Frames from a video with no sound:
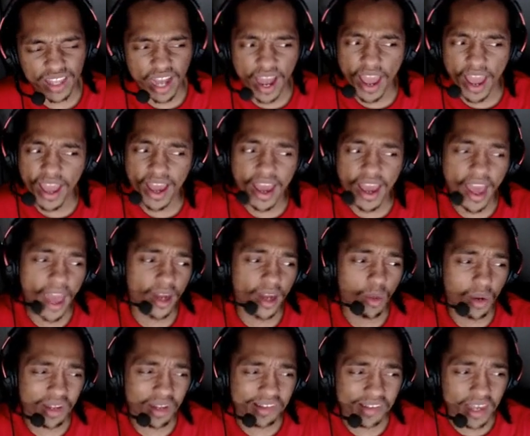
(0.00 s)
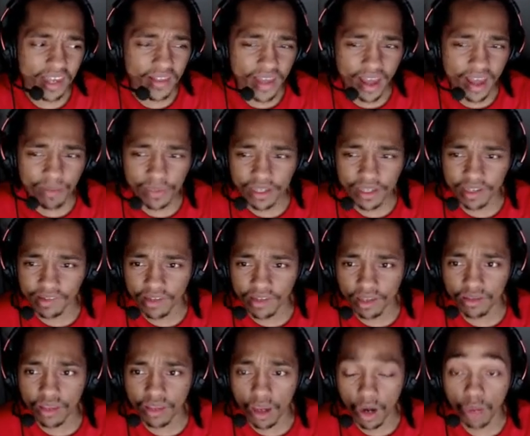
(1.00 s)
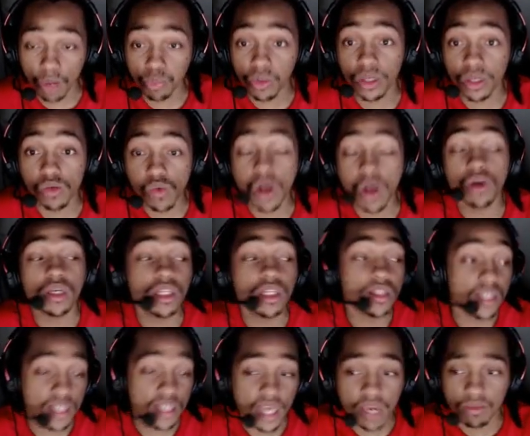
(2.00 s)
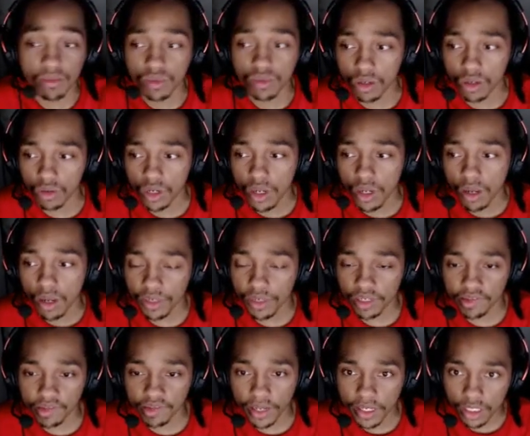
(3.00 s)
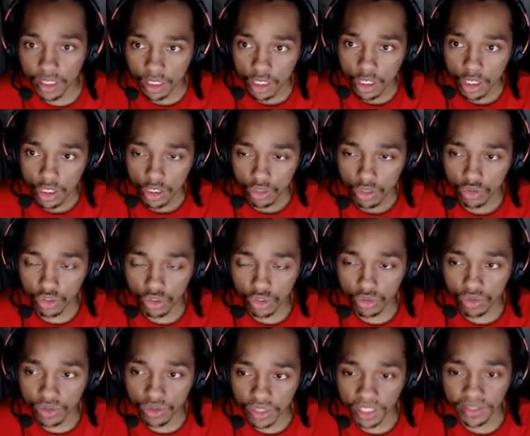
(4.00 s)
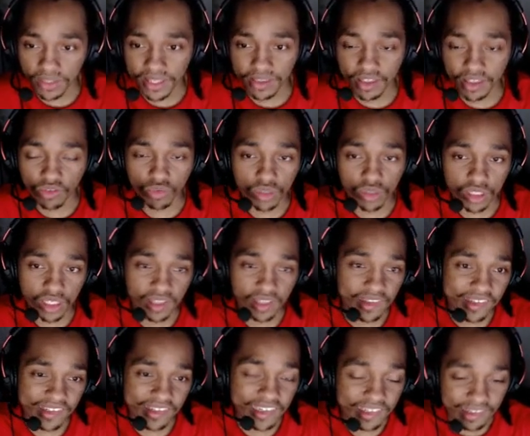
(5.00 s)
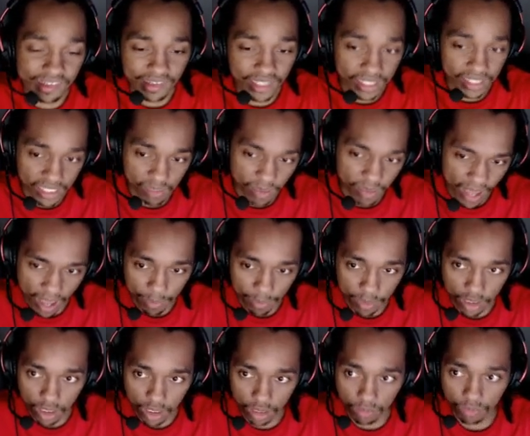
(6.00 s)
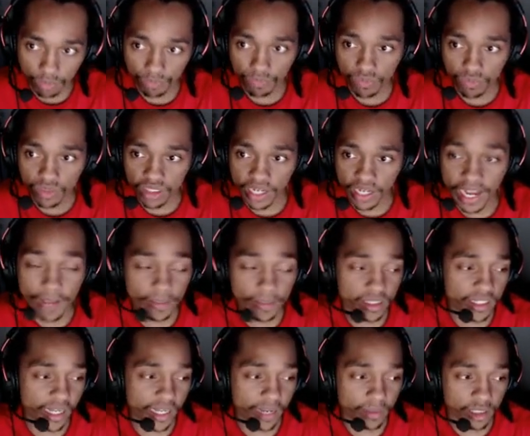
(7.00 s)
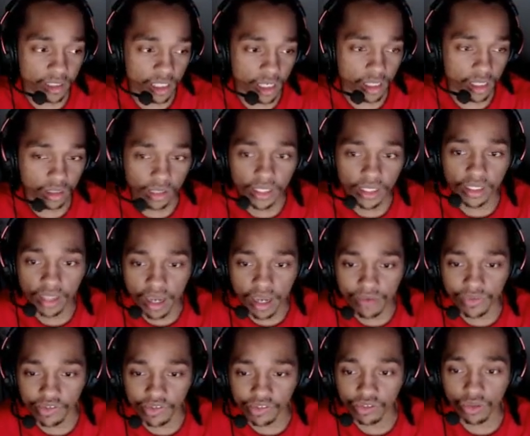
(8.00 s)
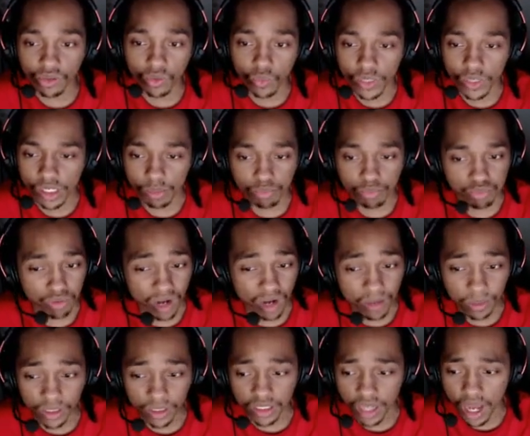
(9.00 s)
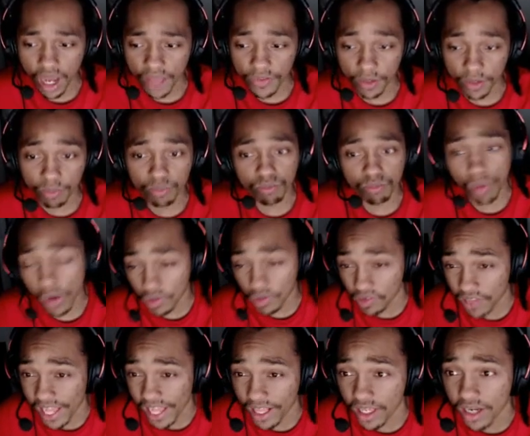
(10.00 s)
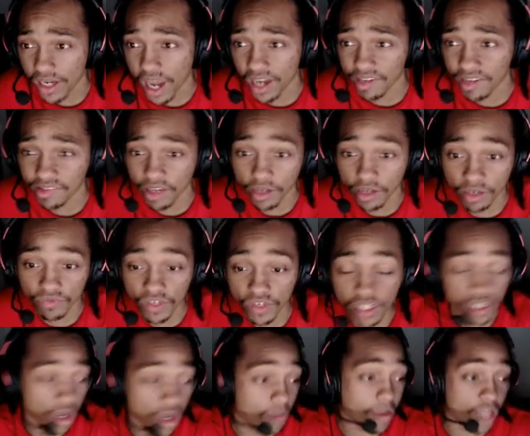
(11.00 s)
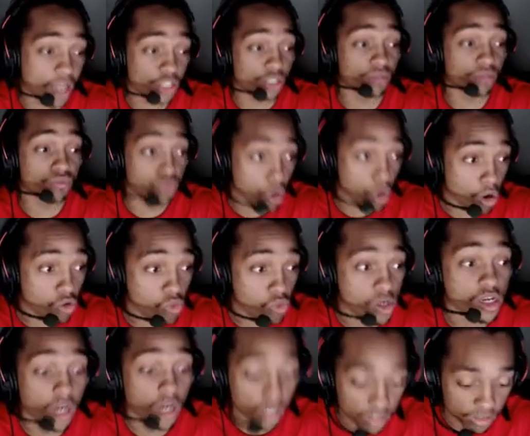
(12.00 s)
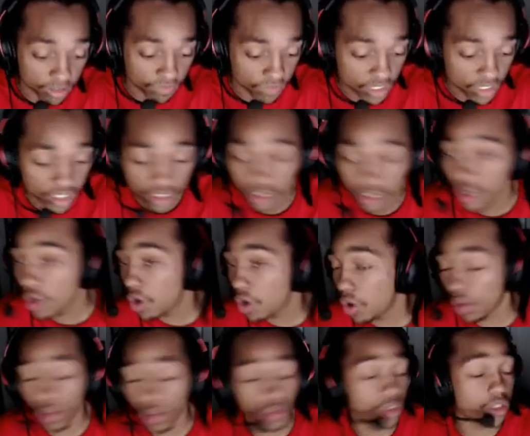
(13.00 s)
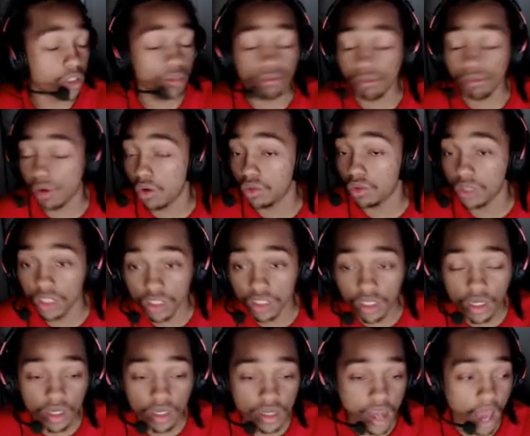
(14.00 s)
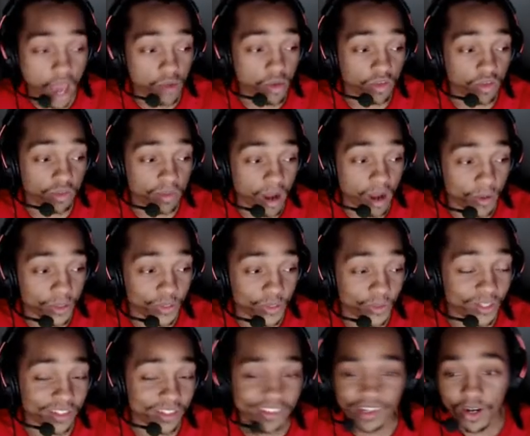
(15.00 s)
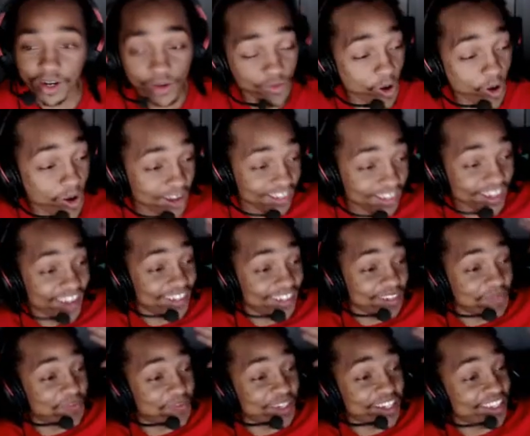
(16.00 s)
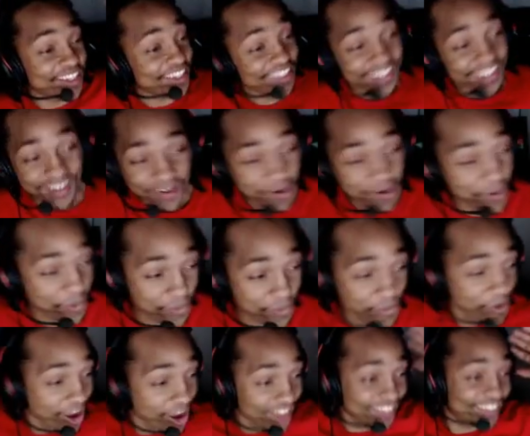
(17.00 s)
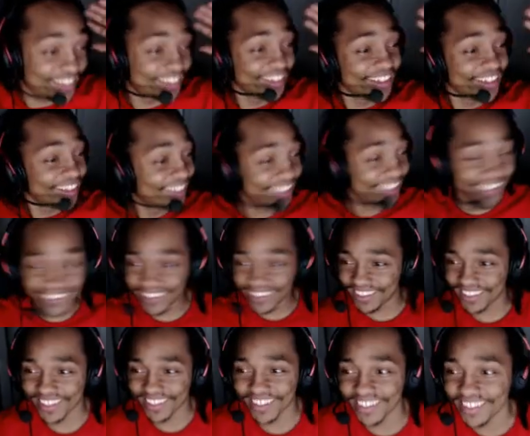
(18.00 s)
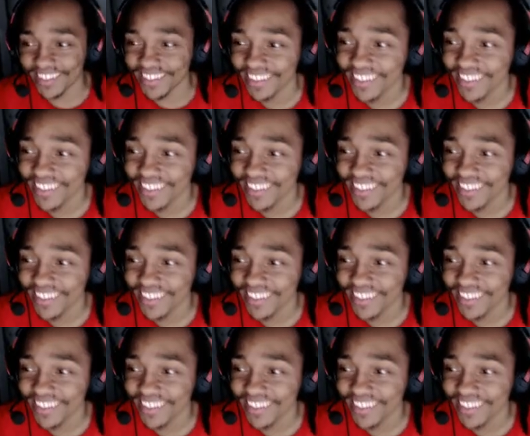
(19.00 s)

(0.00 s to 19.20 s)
I don't want to say that because like they are playing well in the game though. But it's like, do you think that this will consistently keep happening time and time again, like every single week? Probably not. They're most likely not going to say undefeated. Imagine if Rogue went undefeated. Holy moly! 9 weeks from now we're doing this. Rogue is undefeated. What? Oh my god.